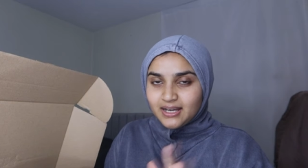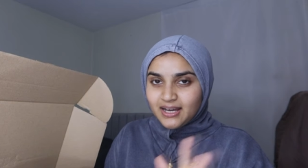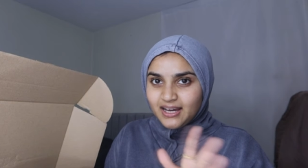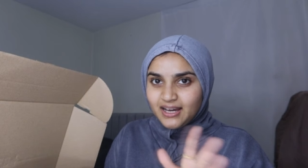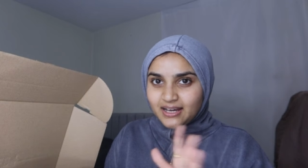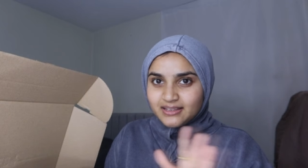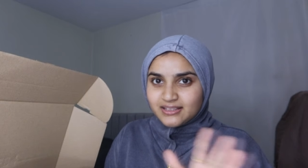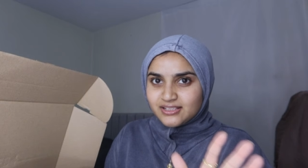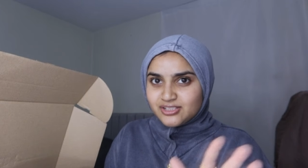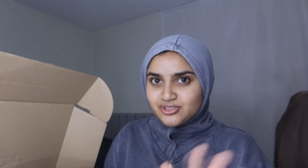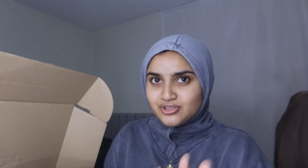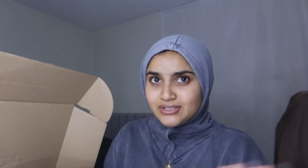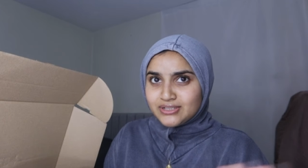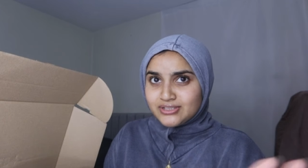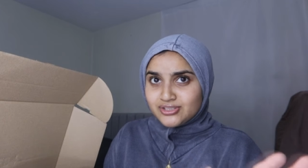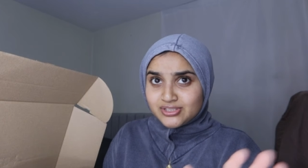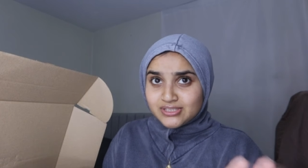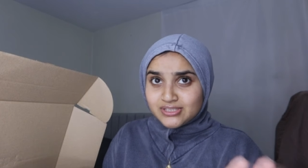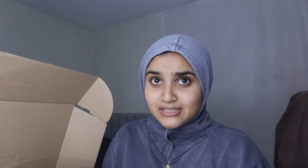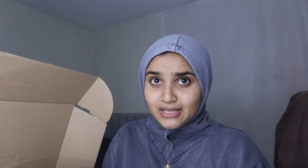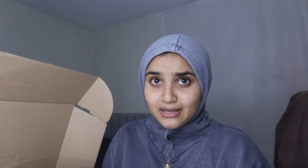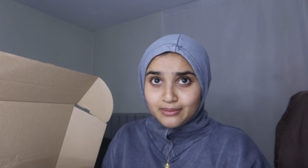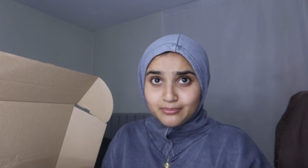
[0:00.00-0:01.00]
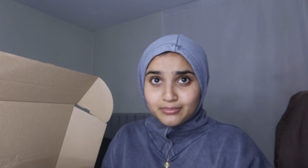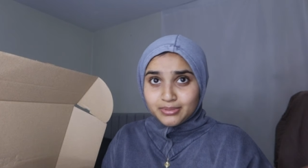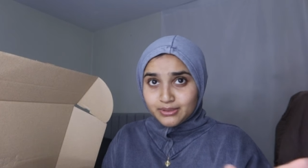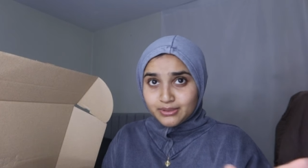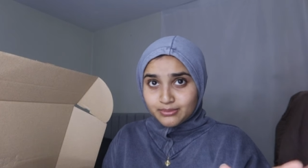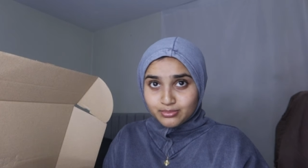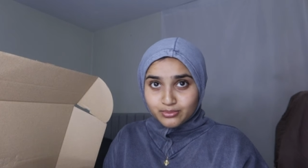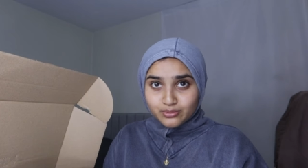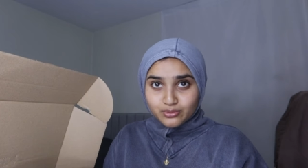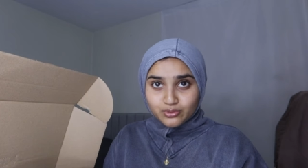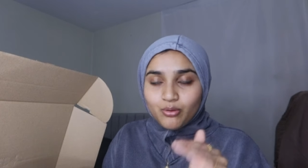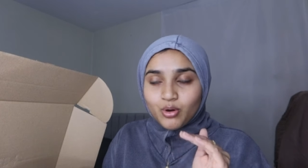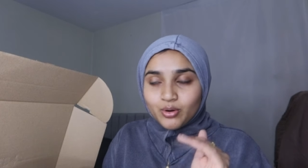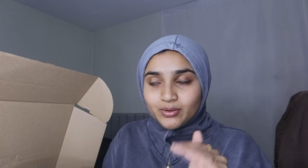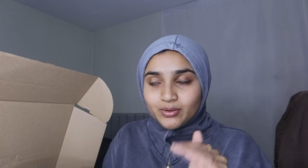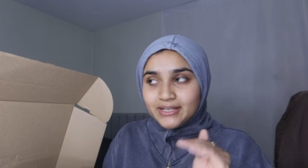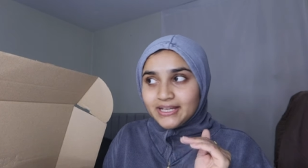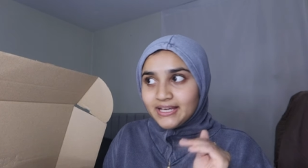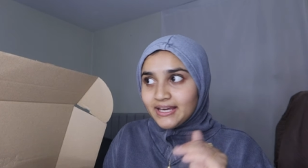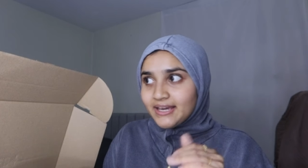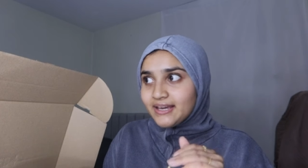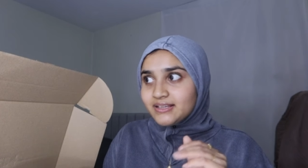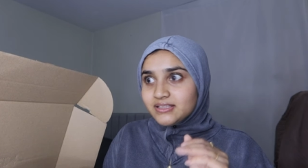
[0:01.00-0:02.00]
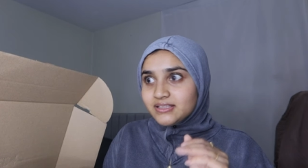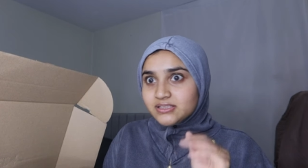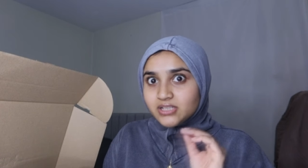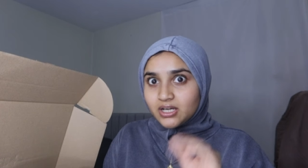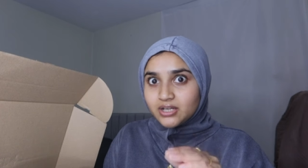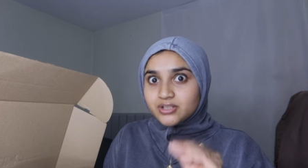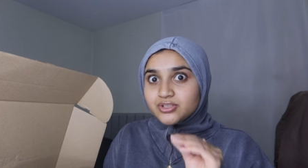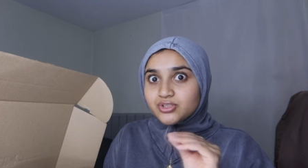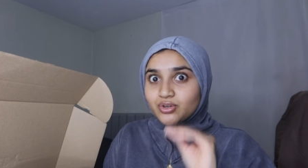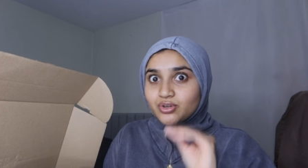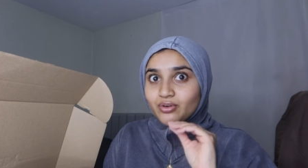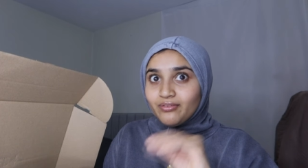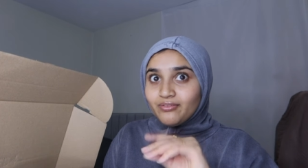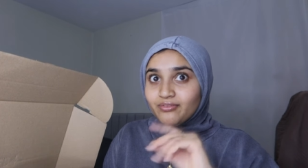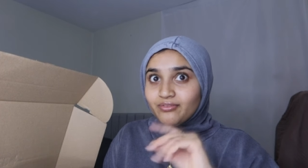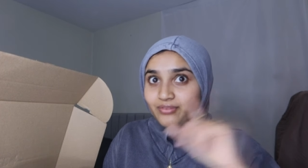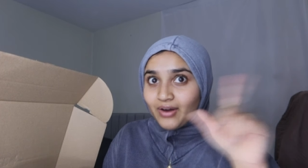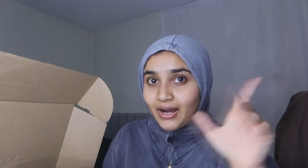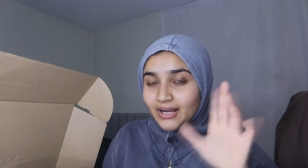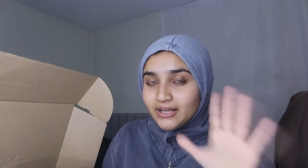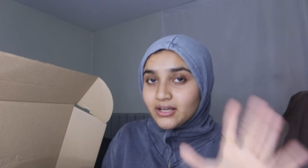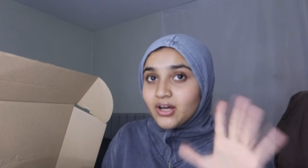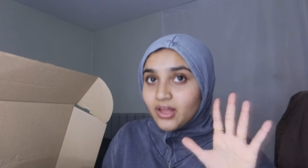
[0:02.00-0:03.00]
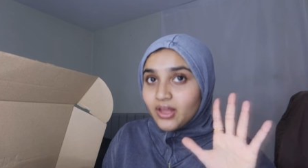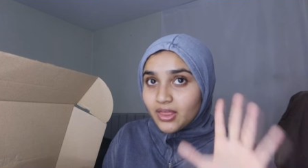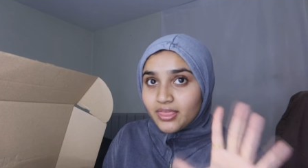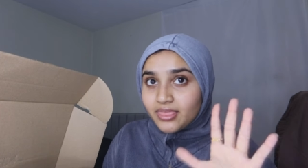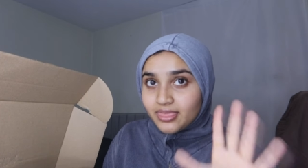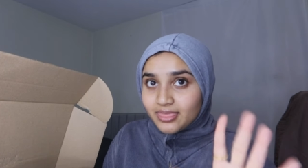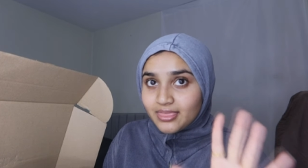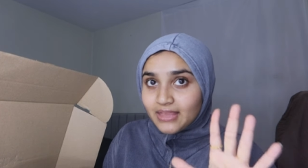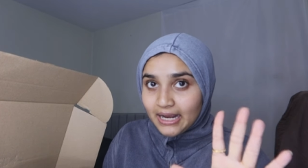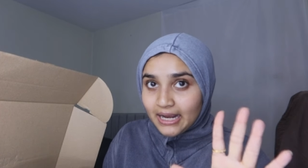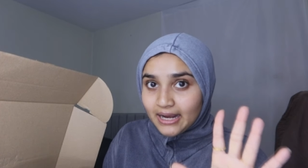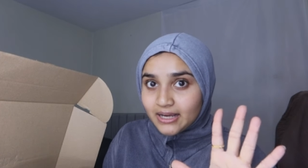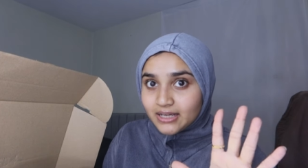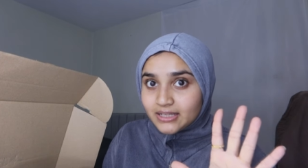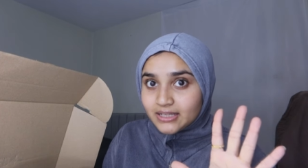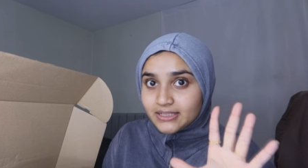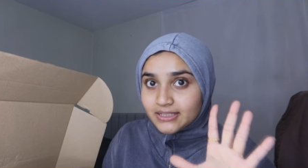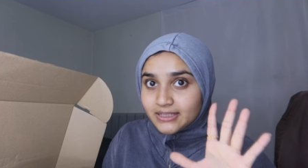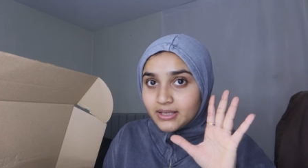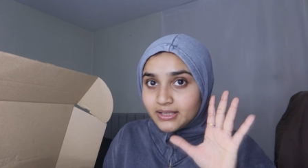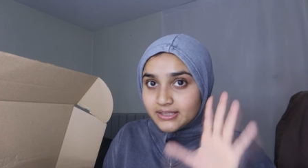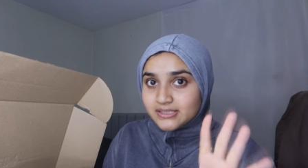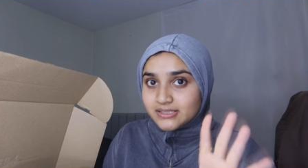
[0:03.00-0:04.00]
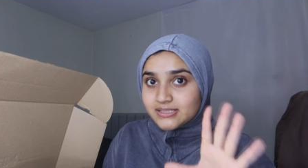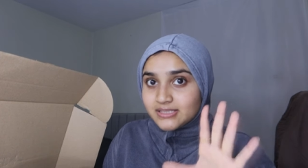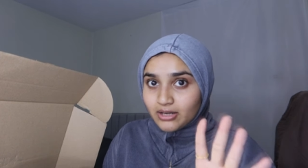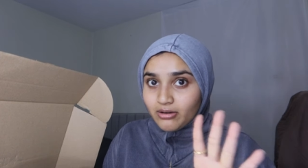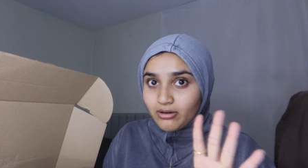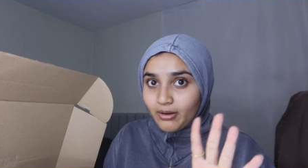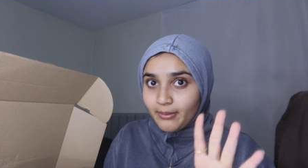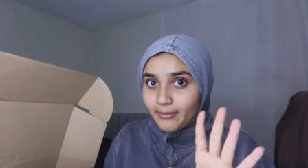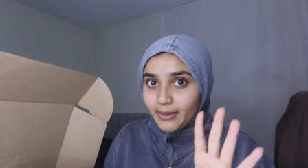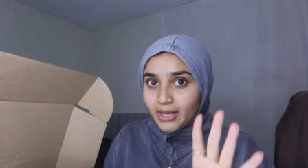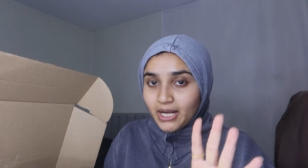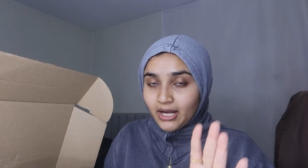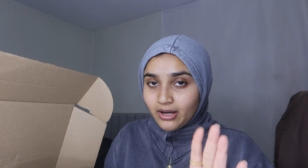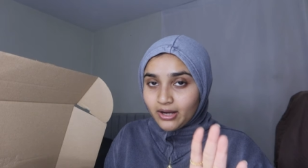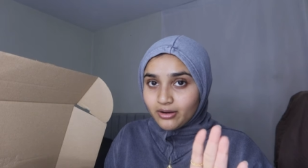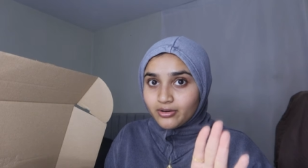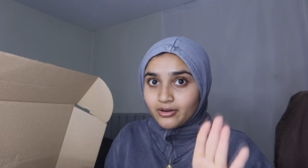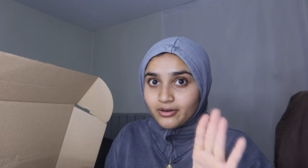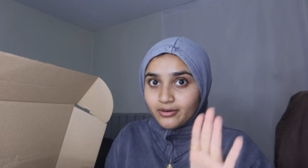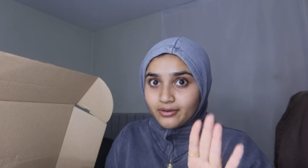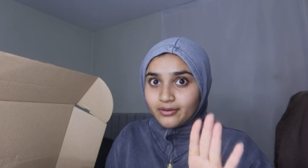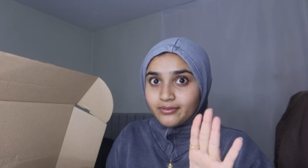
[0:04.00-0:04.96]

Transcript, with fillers: and they try to scam people or only get in touch via that Instagram account.